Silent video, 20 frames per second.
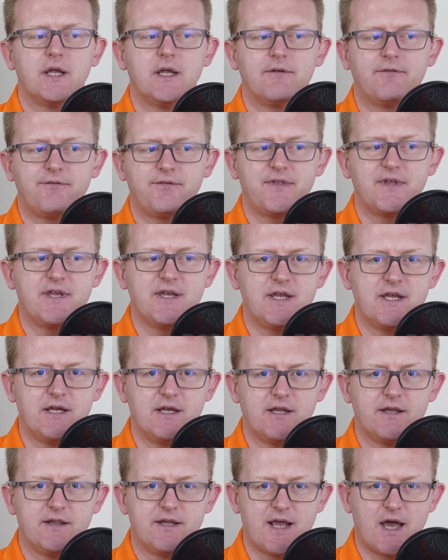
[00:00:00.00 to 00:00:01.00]
if
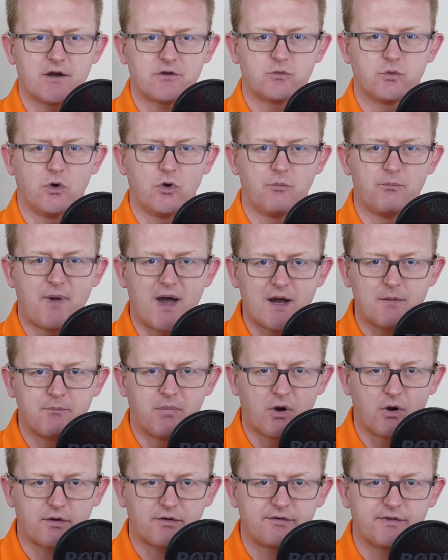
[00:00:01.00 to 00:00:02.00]
the actual back
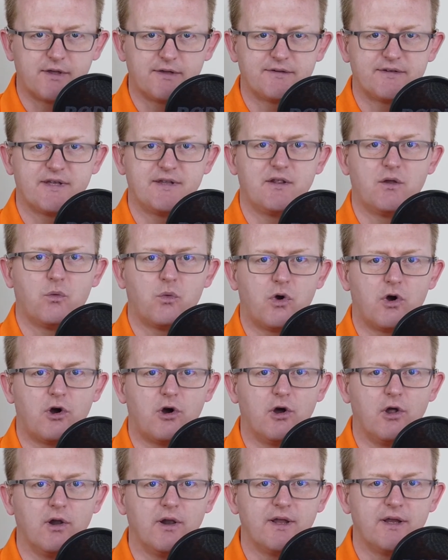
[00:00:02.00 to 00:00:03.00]
box that's in the
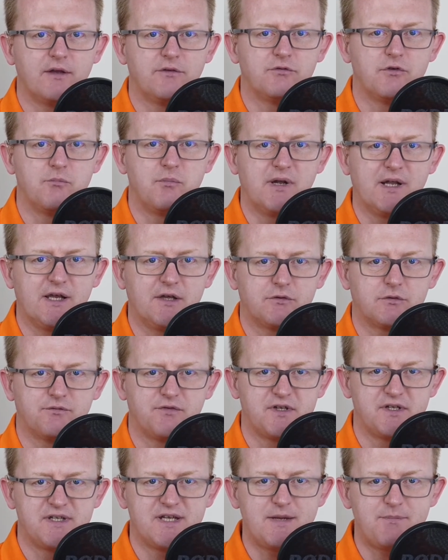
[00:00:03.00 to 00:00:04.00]
wall is replaced
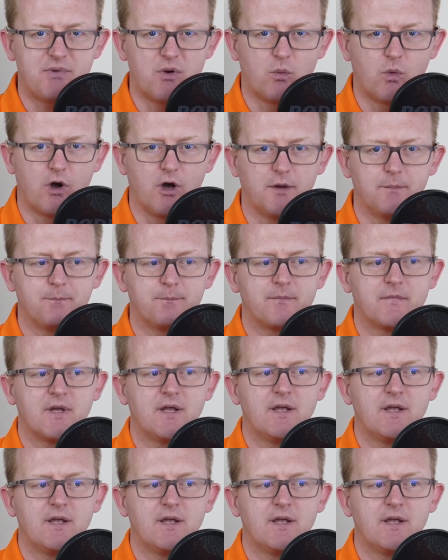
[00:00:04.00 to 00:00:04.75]
with a deeper one,